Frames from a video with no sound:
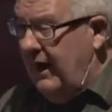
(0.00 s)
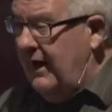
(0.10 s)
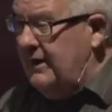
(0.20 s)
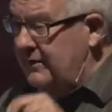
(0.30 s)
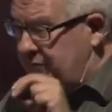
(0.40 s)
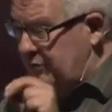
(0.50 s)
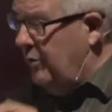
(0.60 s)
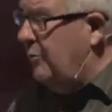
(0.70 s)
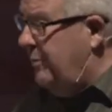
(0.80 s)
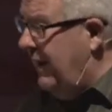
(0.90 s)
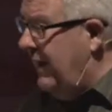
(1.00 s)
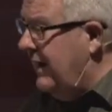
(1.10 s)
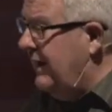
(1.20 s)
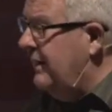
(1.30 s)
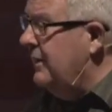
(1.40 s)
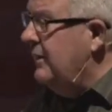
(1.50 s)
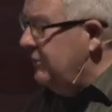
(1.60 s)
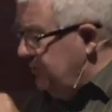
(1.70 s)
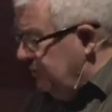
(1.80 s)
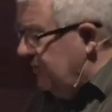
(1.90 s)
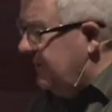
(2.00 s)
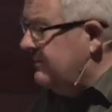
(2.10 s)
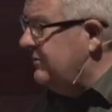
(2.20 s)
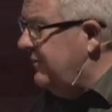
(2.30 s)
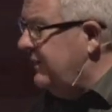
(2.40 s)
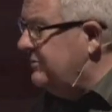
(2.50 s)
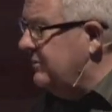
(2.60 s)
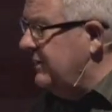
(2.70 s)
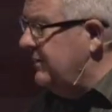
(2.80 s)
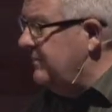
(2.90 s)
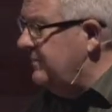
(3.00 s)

And if you obey, you will get the victory.